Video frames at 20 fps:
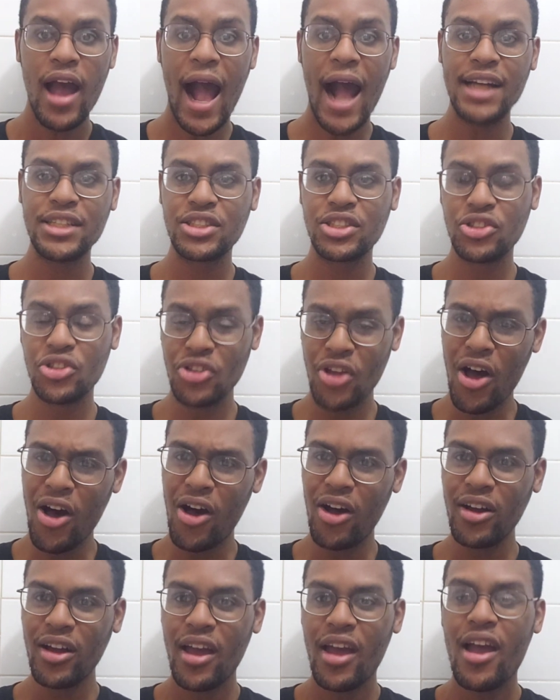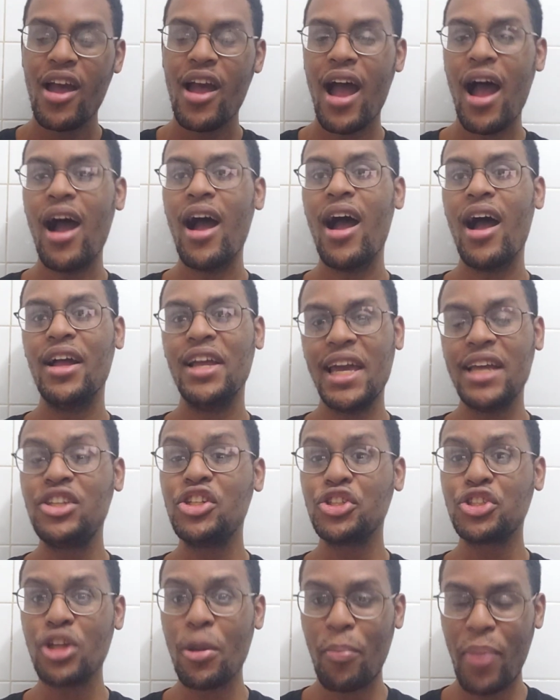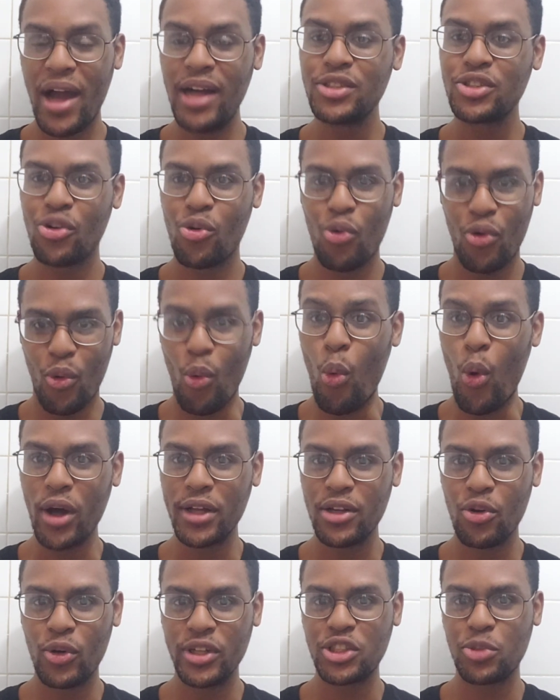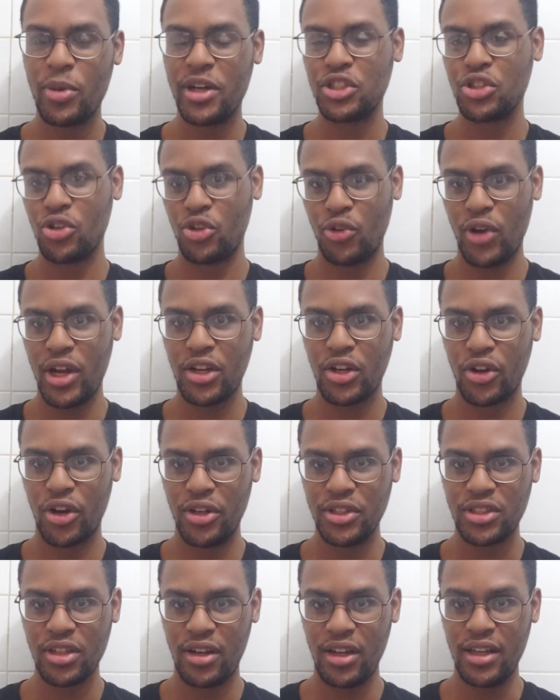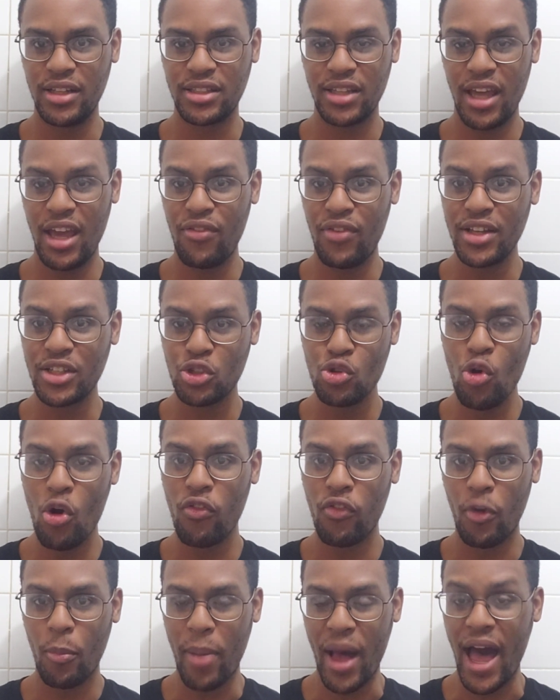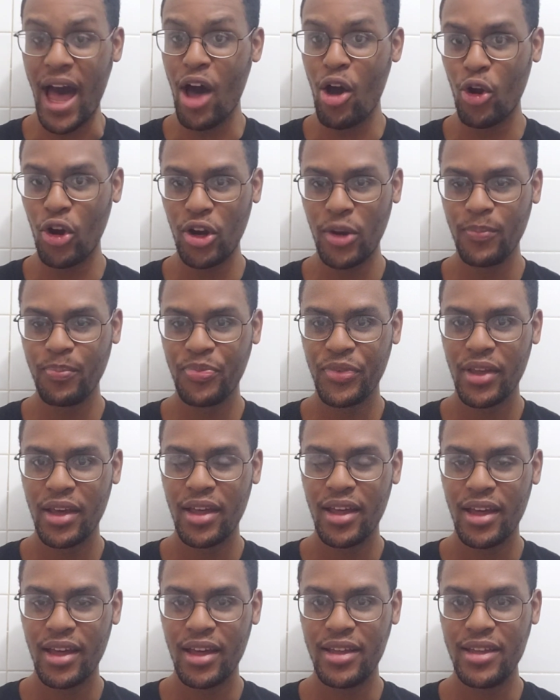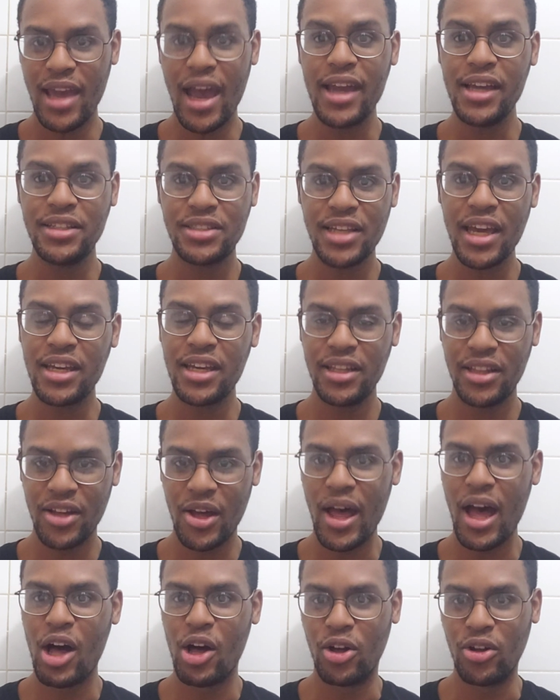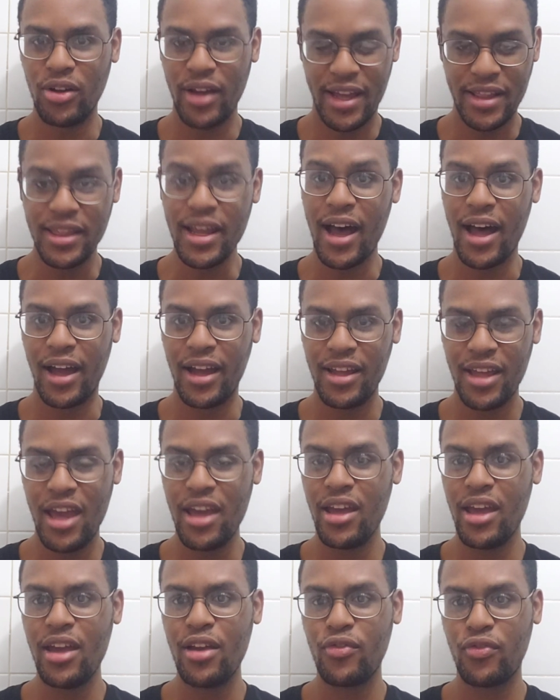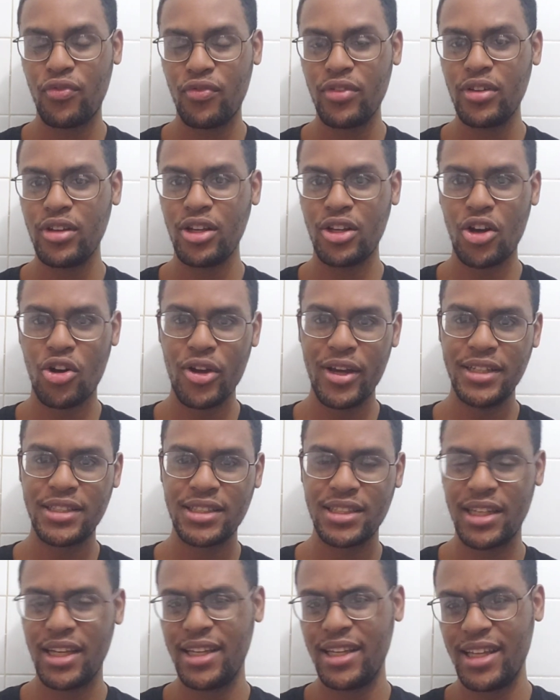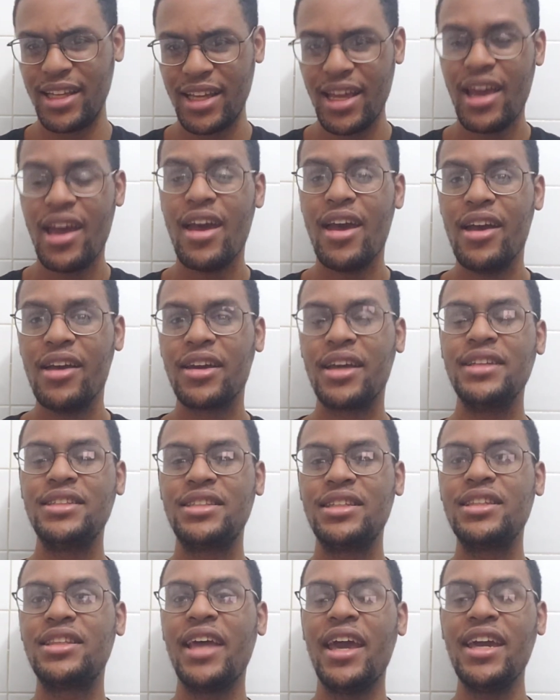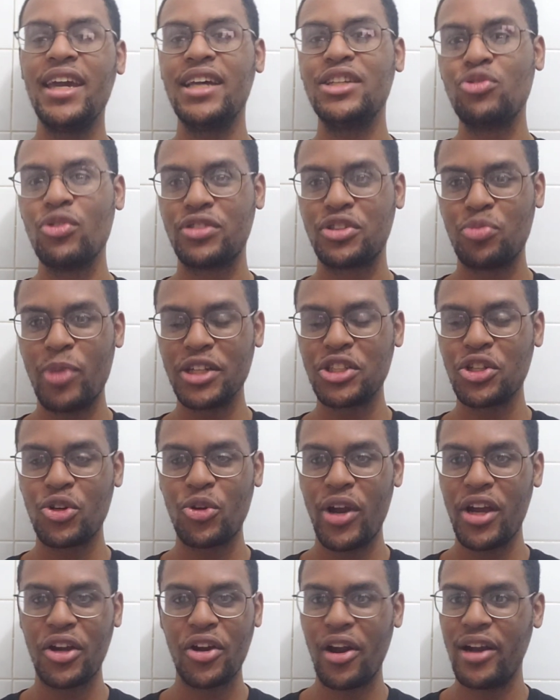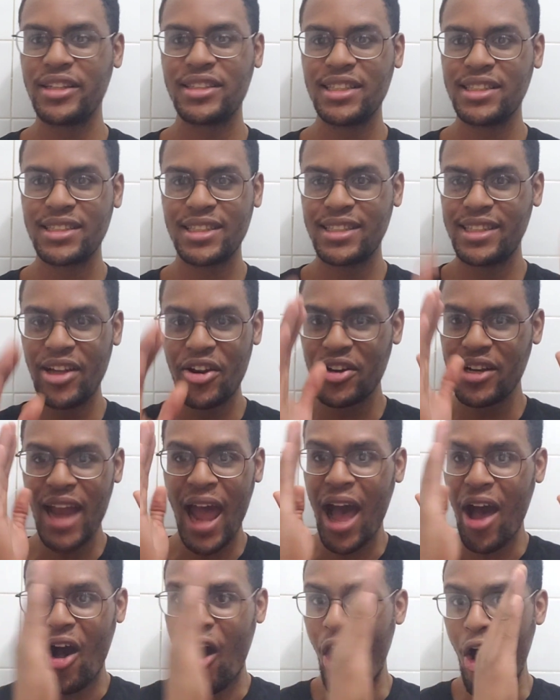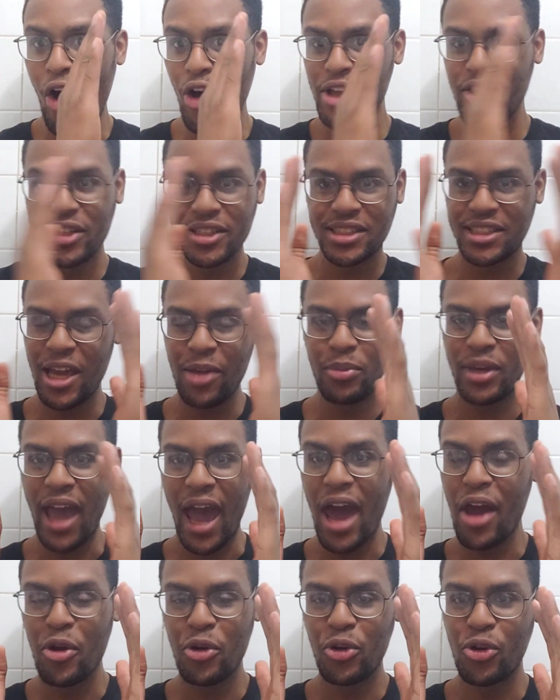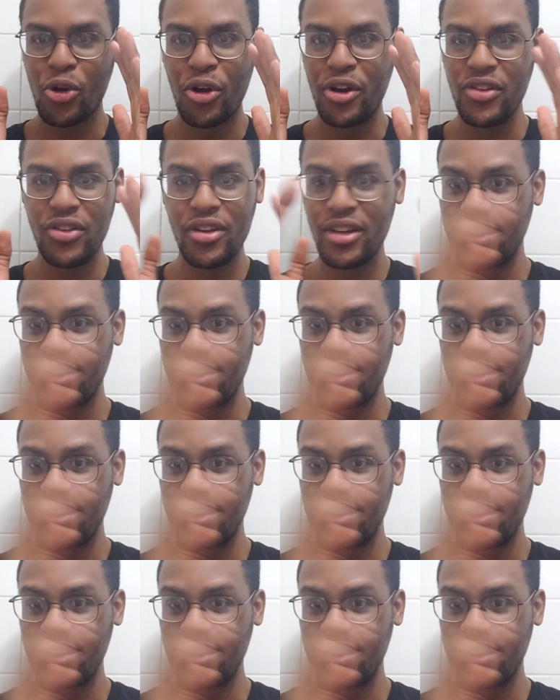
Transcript: As long, it just depends on what, what special grade curse it is. If it's too overpowered, yeah, he's taking the L and nine. If, you know, it's... It, because the thing is, with special grade curses, they're not all in the same category.